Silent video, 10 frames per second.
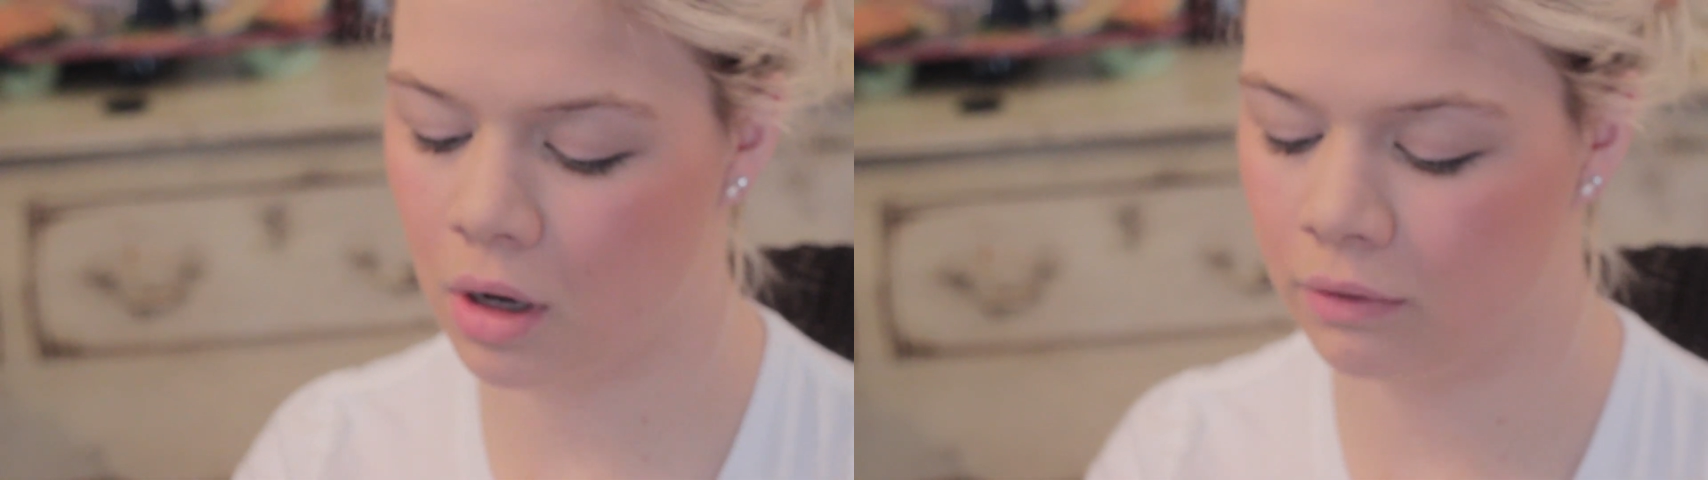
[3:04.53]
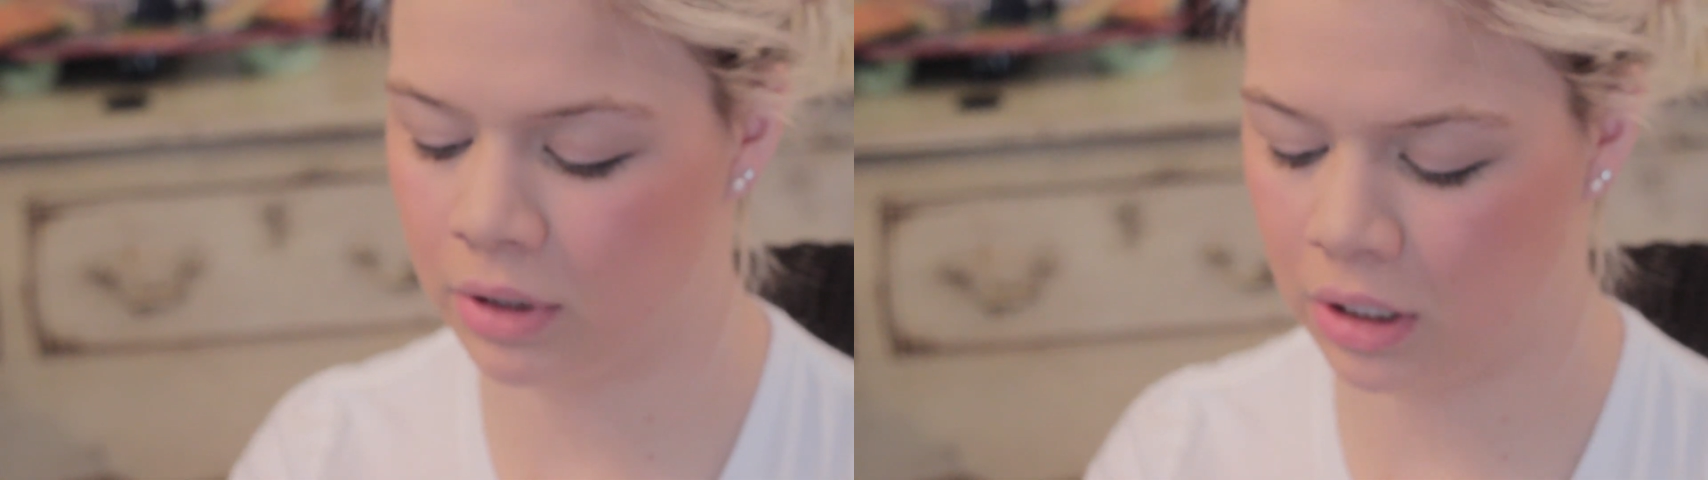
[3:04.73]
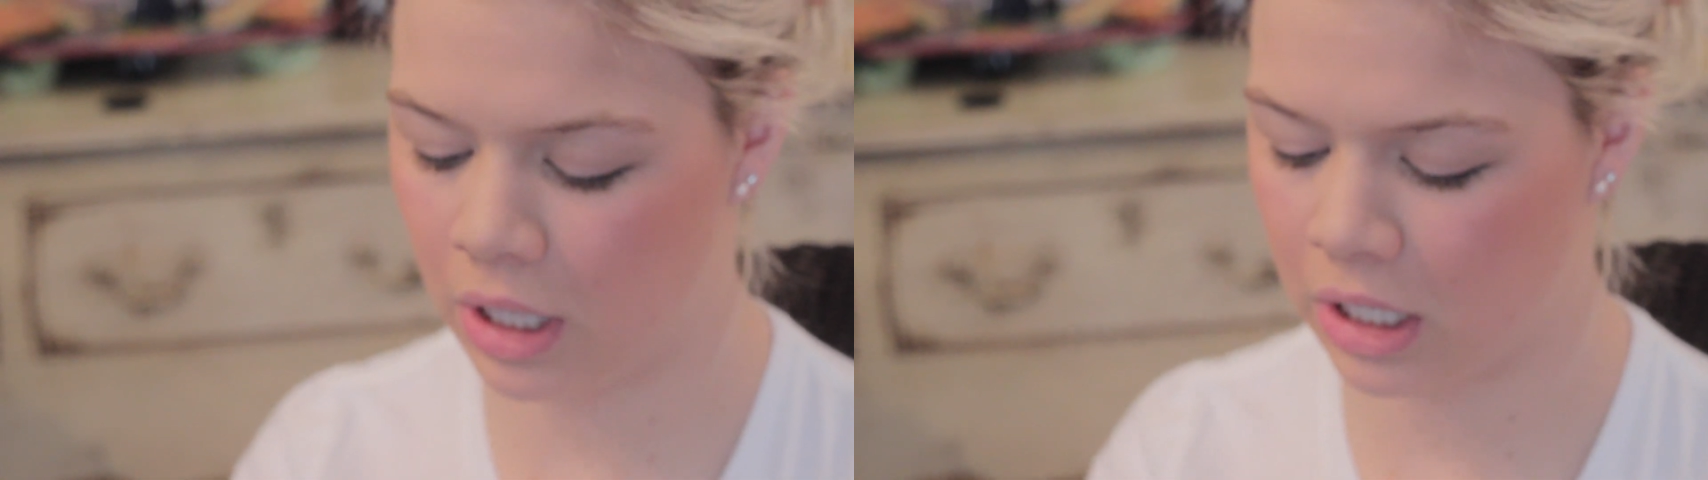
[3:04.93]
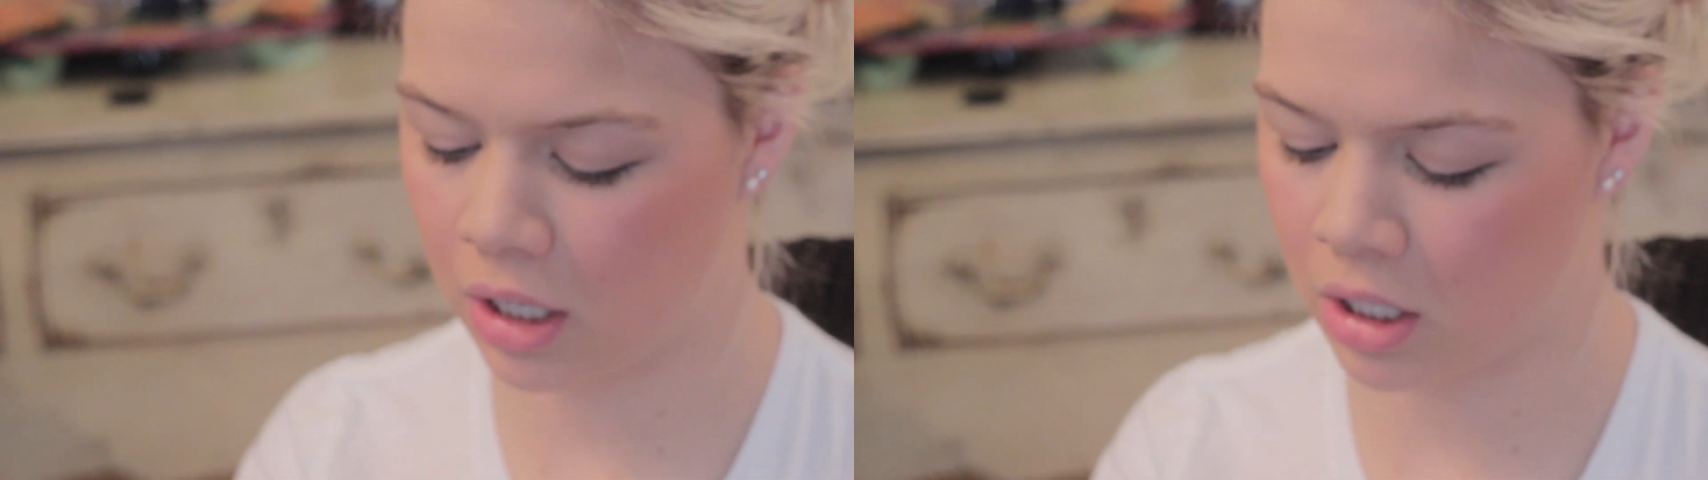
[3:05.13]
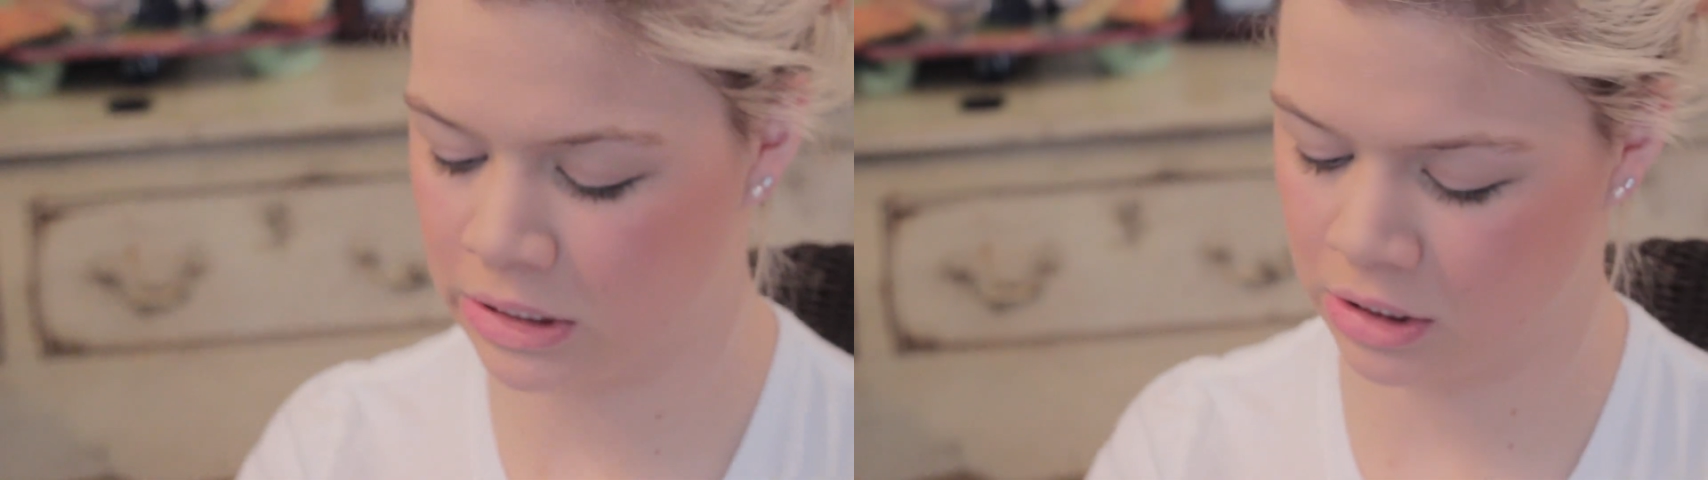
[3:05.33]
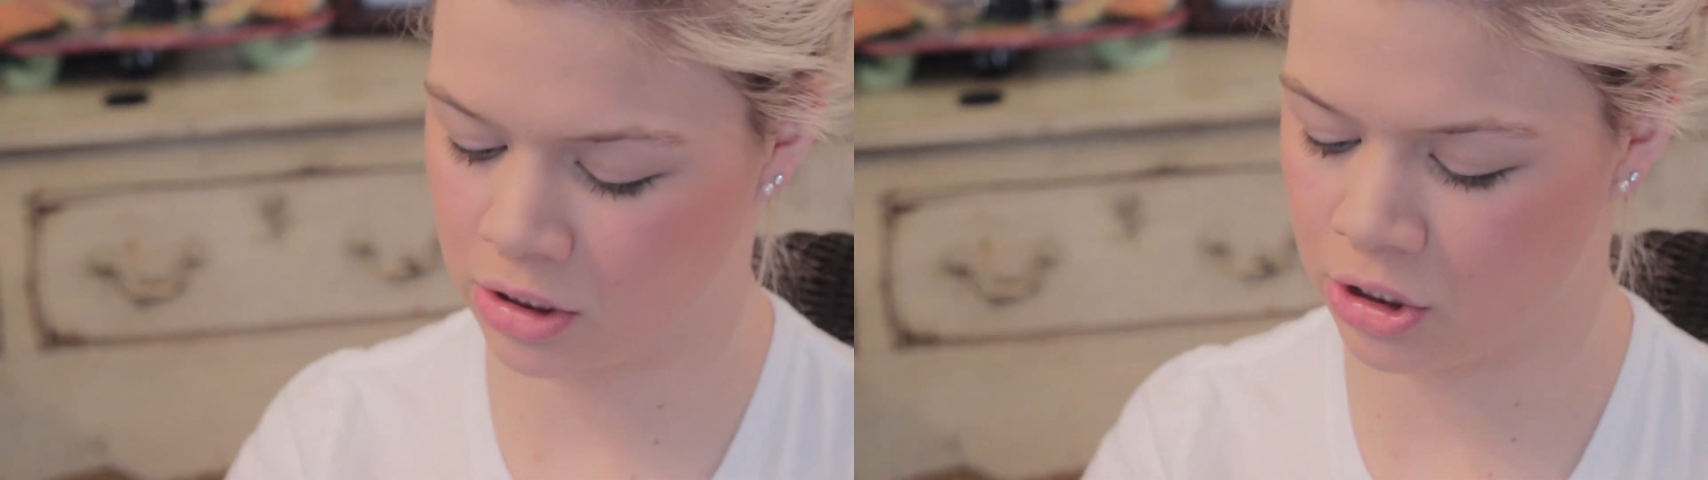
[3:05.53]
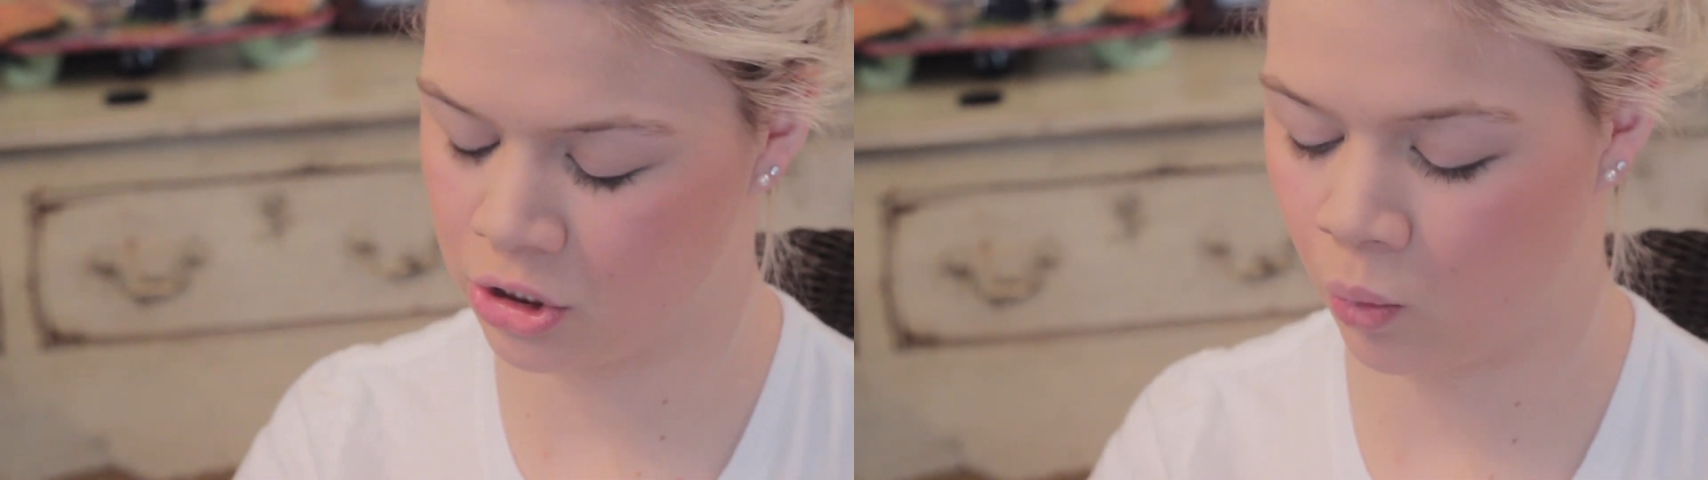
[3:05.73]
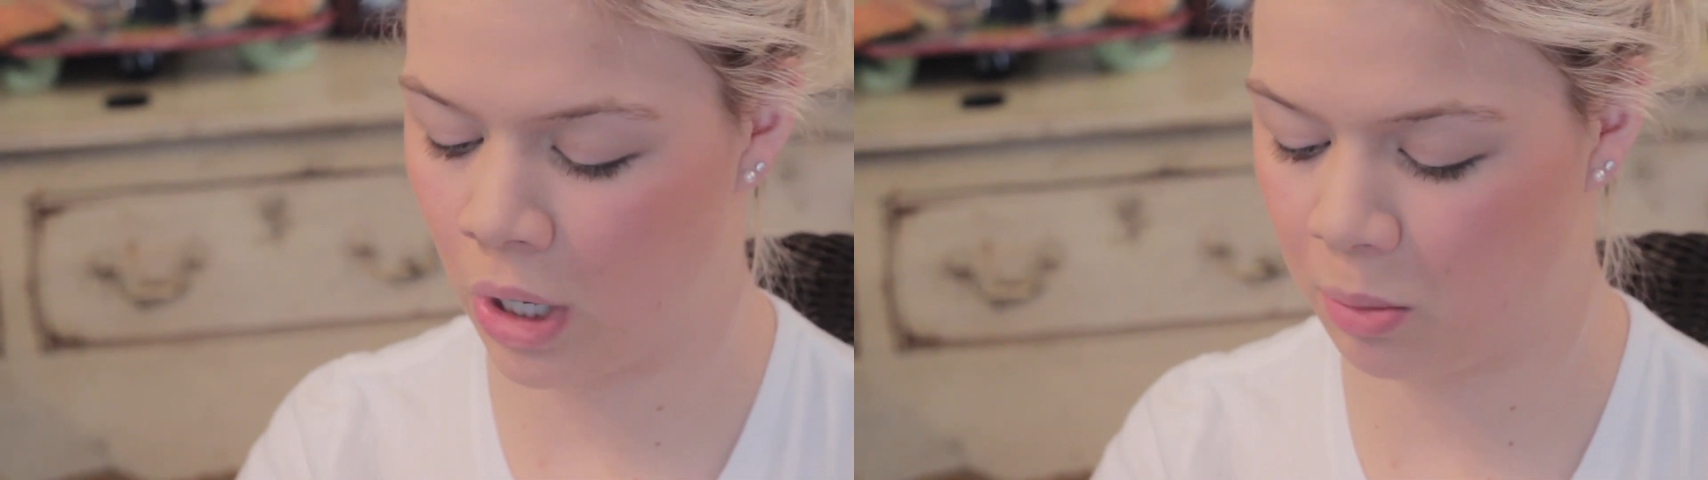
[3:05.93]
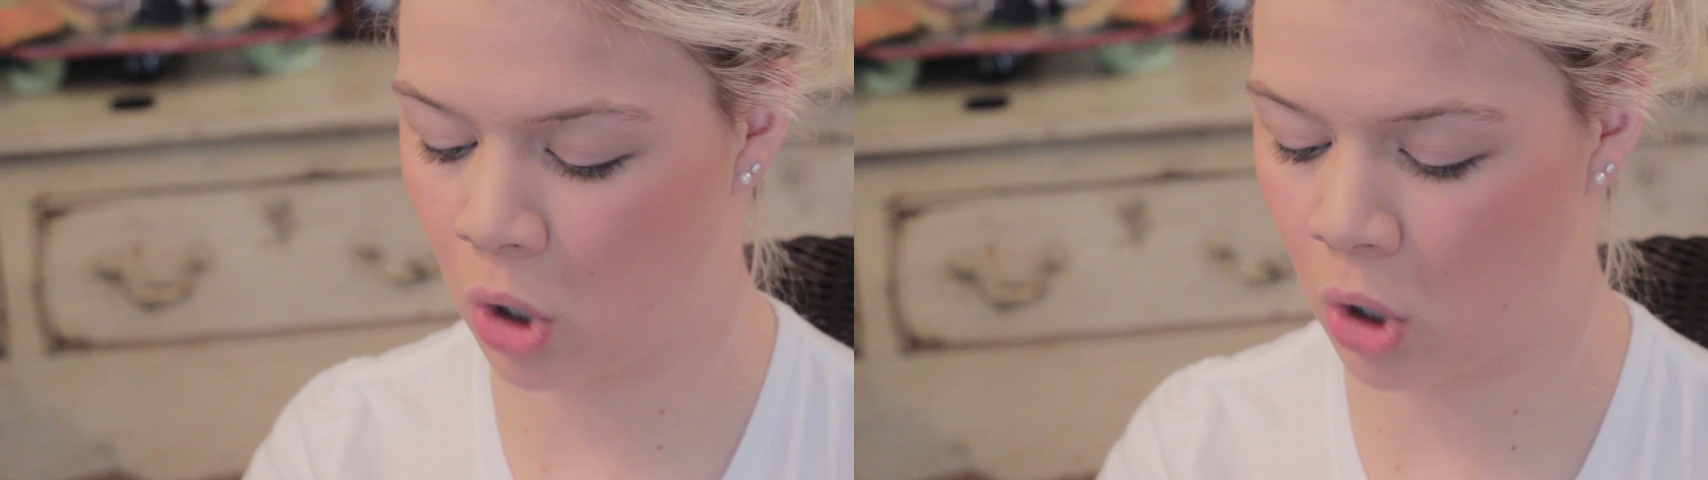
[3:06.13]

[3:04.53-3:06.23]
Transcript: I really like it because it's just a white